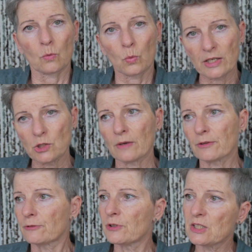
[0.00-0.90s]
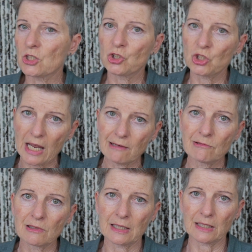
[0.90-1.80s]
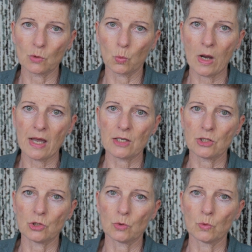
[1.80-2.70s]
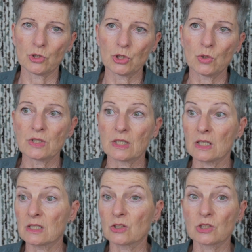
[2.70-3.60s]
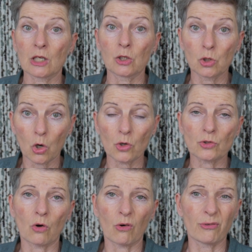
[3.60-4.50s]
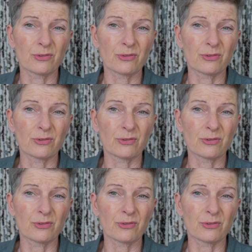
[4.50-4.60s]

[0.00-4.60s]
When you have a freezer, generally the way you would use it is there's a lot of,